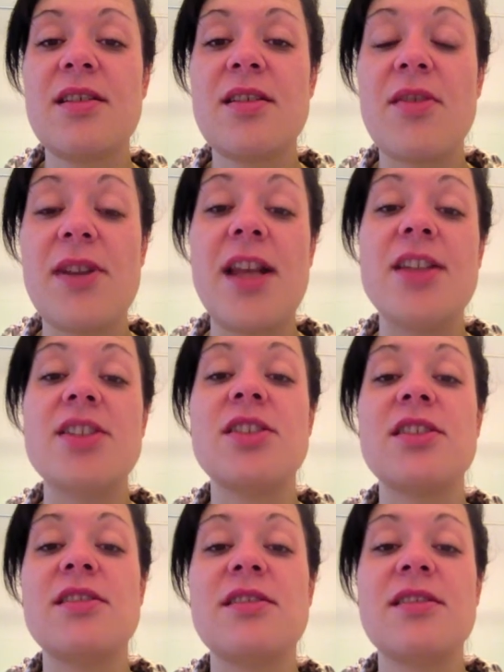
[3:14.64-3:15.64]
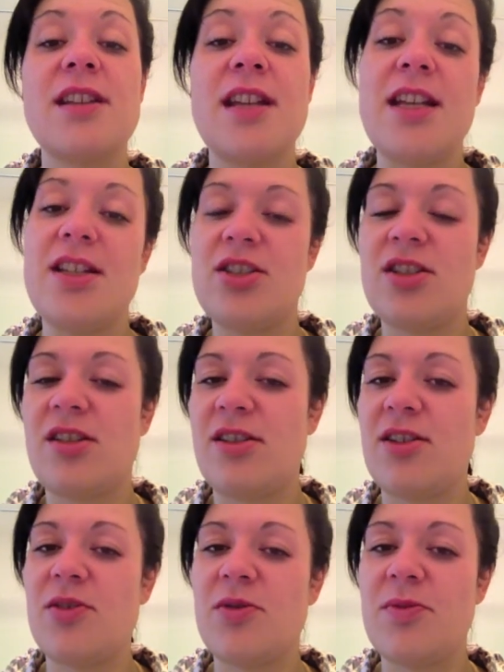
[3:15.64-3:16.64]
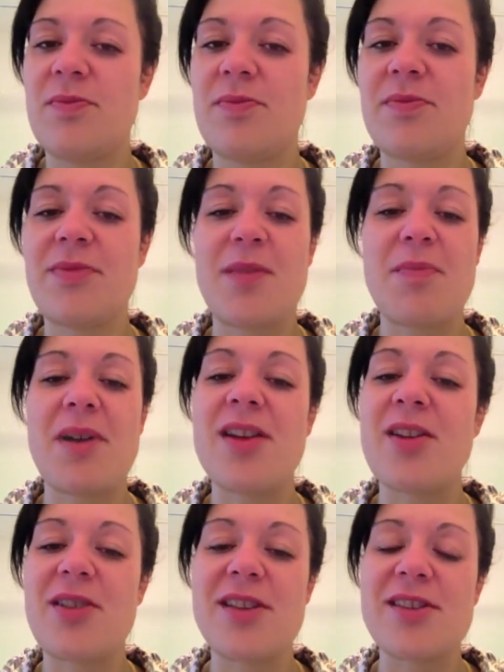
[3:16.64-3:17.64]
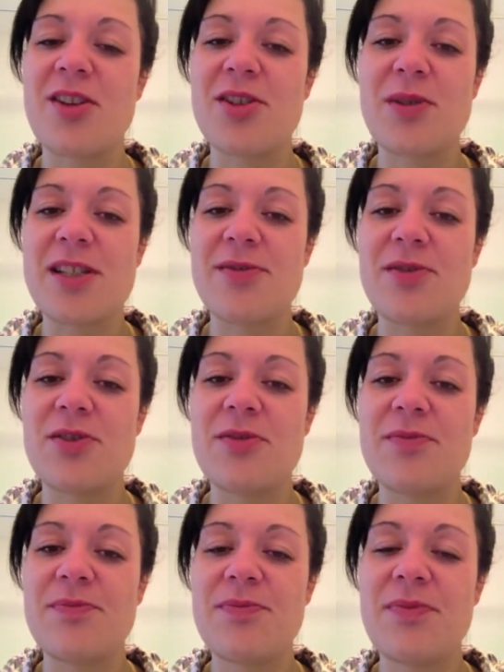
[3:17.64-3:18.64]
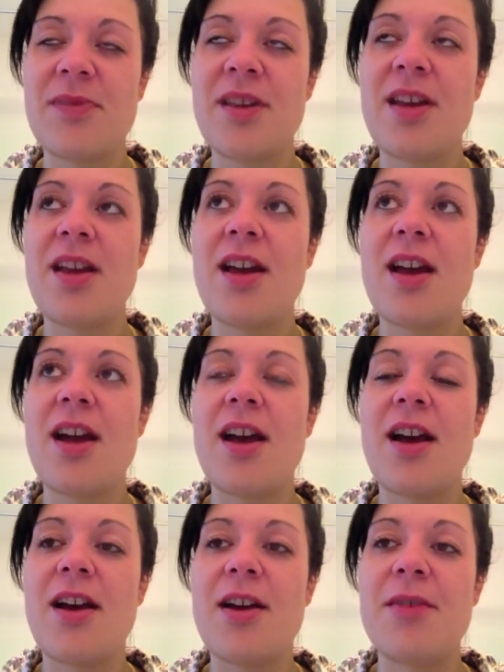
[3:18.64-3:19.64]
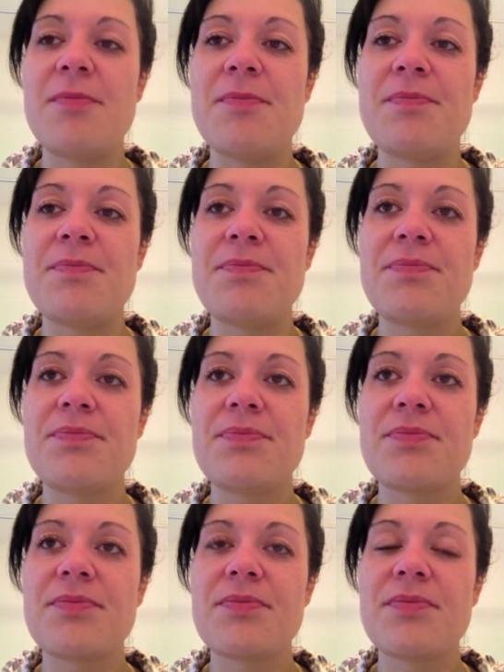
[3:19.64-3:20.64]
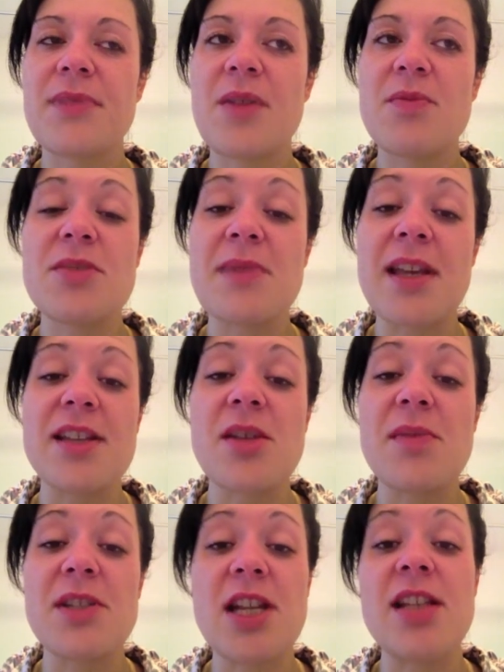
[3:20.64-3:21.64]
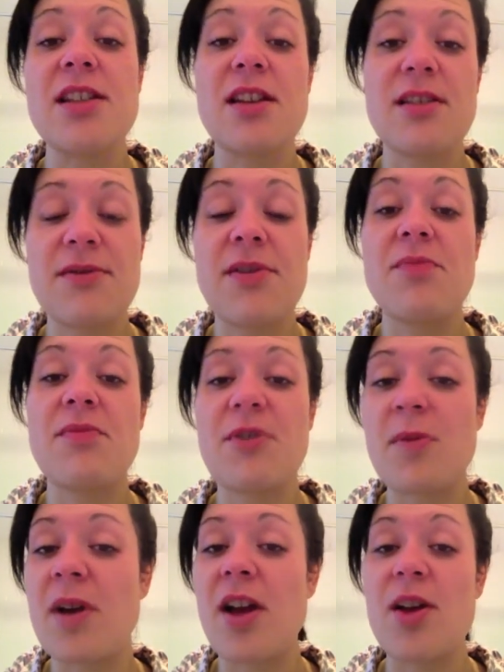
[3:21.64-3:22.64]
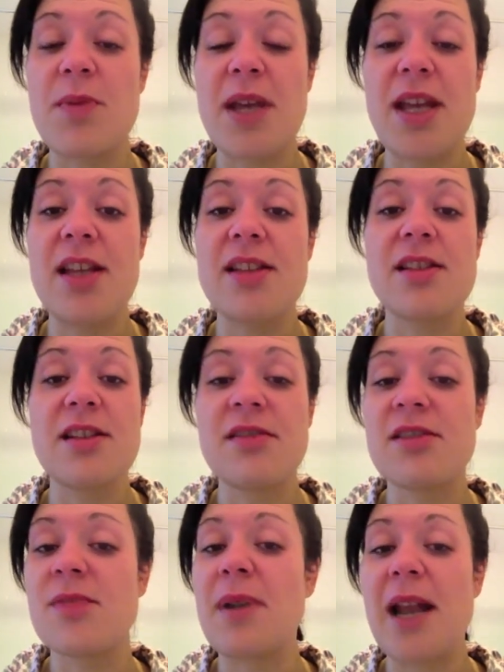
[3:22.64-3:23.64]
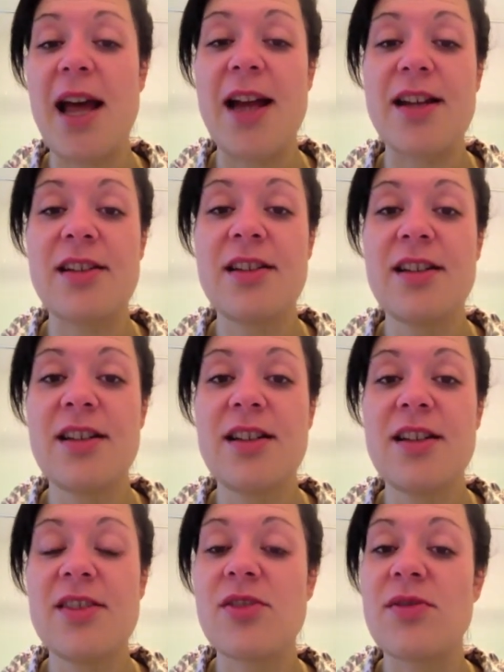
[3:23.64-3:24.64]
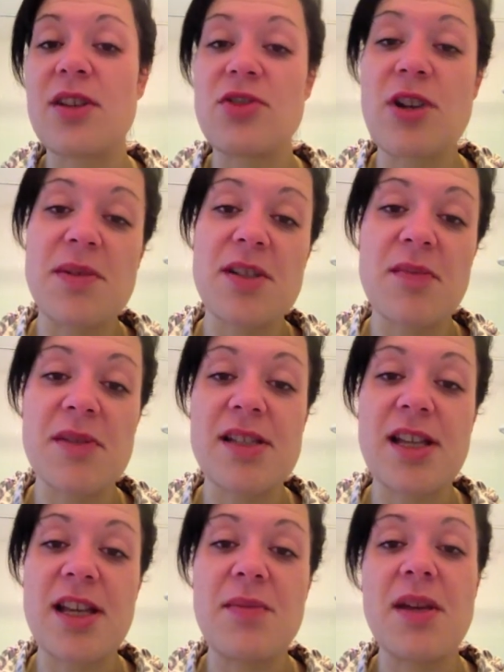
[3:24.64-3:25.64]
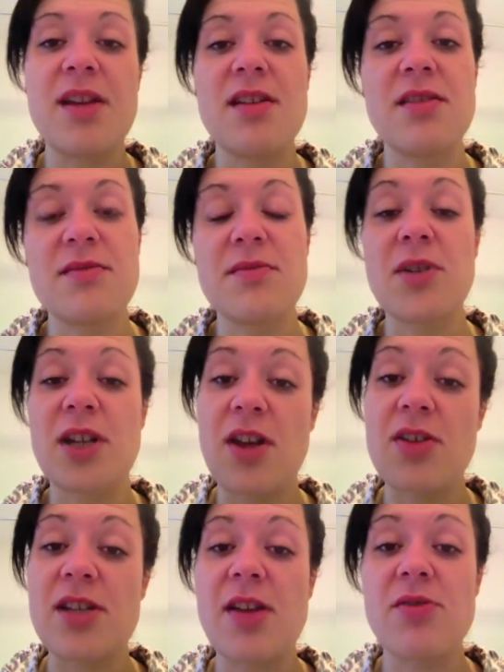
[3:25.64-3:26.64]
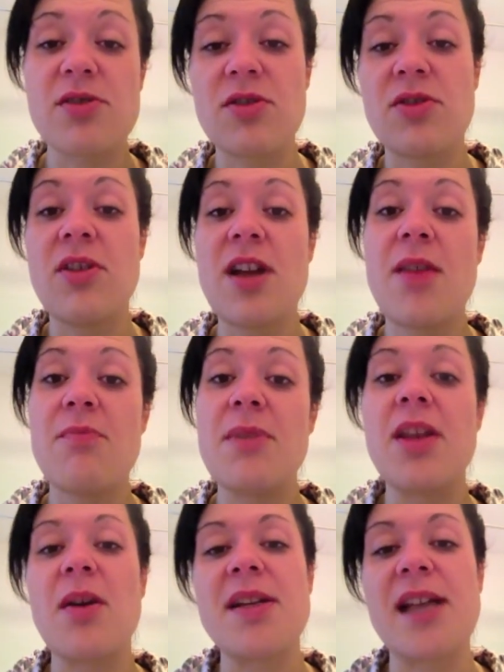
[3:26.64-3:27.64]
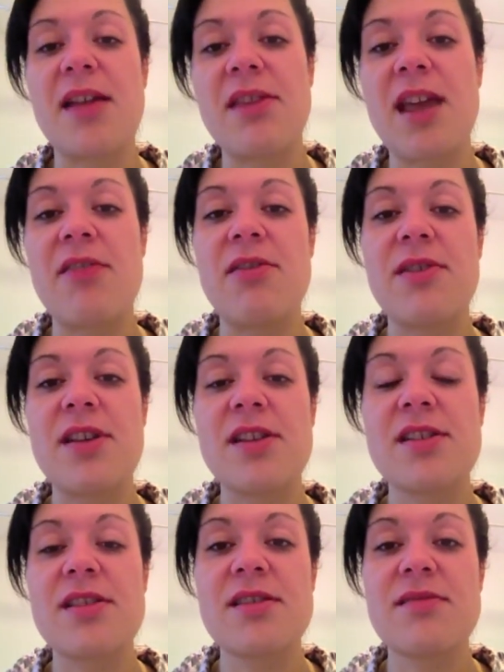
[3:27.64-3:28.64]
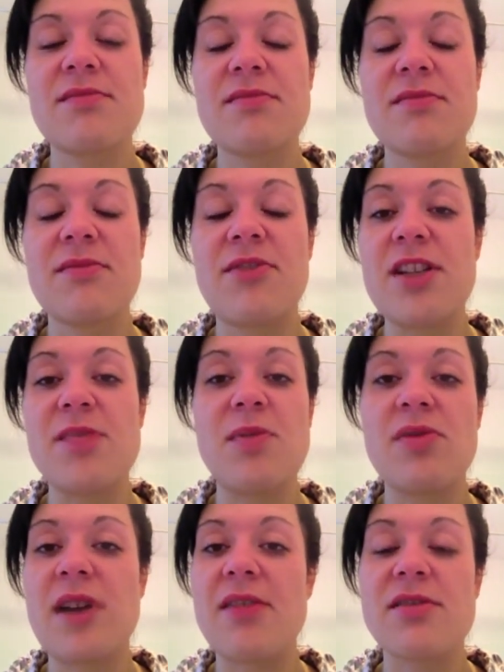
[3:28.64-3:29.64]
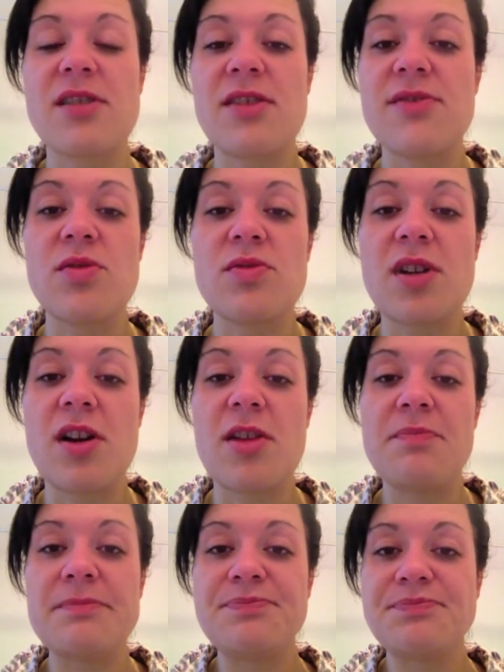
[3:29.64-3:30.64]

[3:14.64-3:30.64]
ovulation each cycle. But I know that's a lot to ask for. It will just make it so much easier for my IPs and to plan sort of their trips to come and see me and booking hotels, or me going down there if it's feasible outside of school time.